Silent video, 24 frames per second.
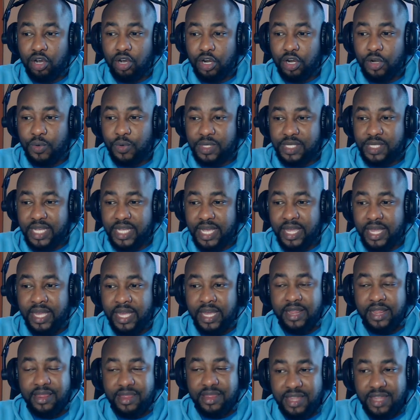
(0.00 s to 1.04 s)
will say,
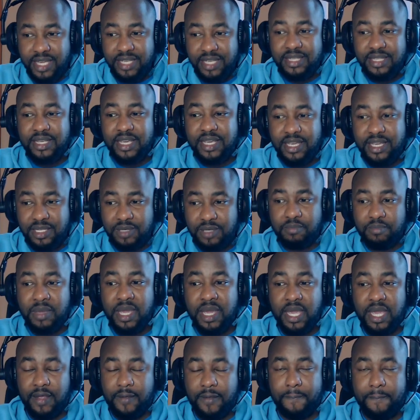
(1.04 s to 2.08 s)
"This is
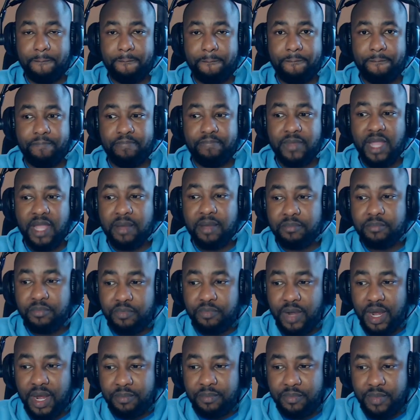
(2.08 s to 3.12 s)
me.
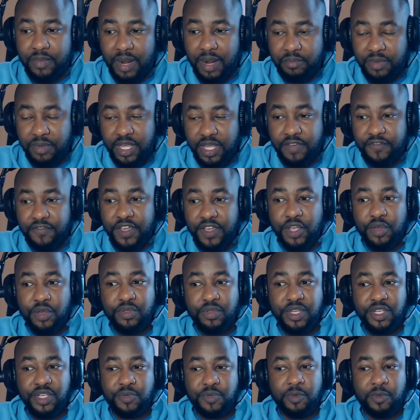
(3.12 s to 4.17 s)
I'm giving you
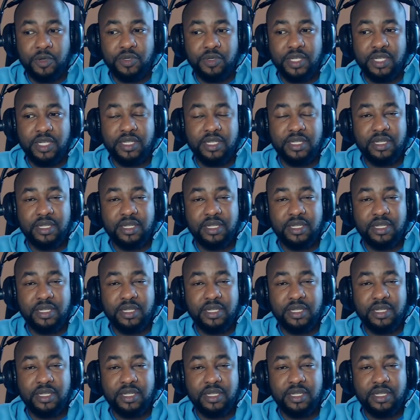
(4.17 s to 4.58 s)
this, Moses.